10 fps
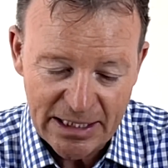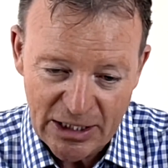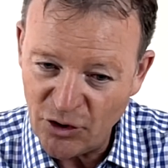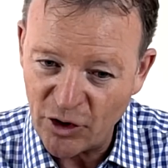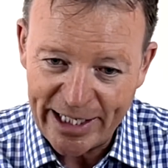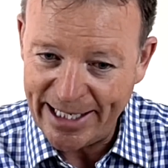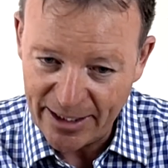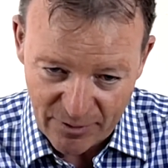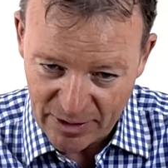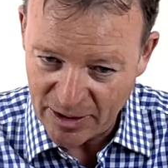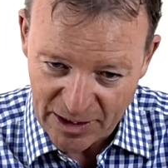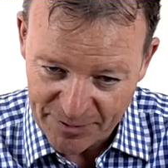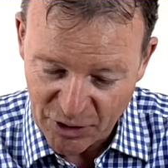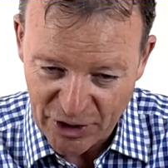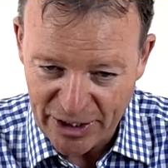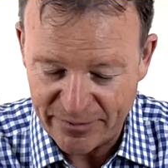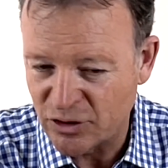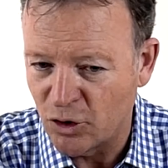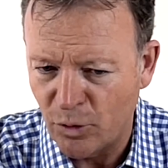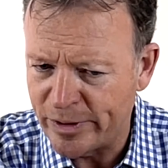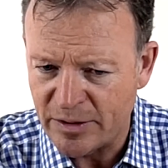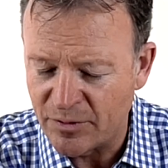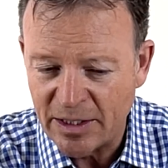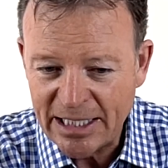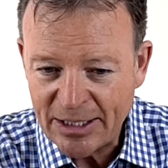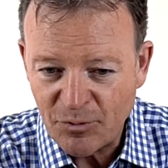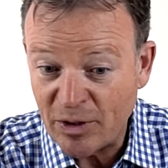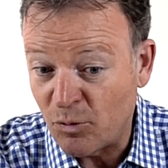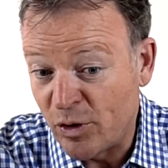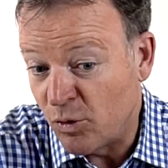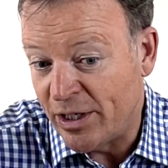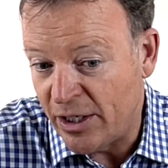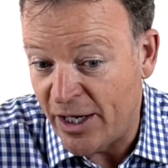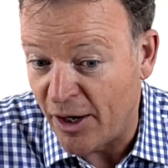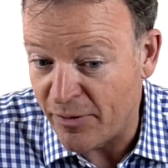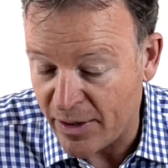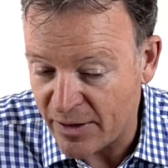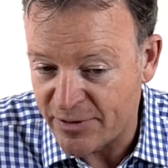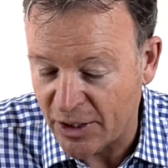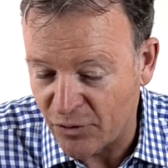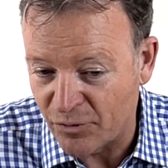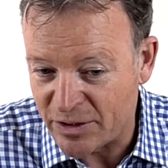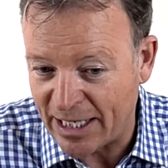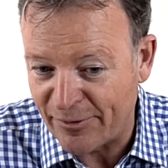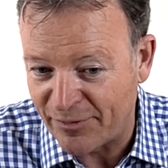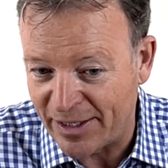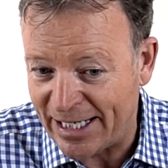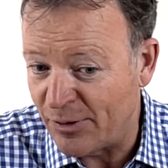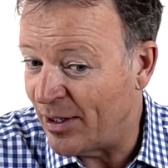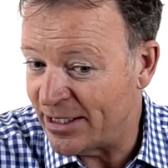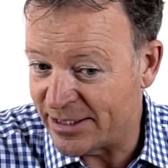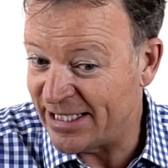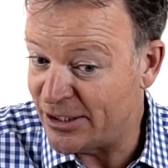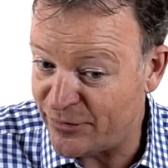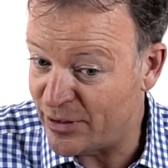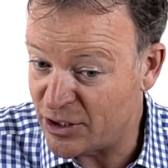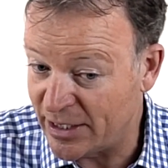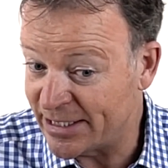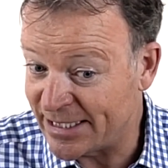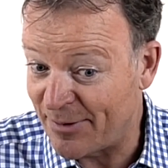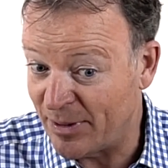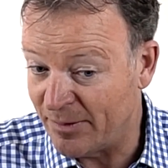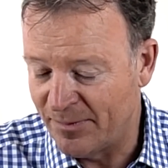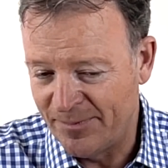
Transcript: not getting a good enough score. We wouldn't know that you've done all telephone anyway as an individual examiner.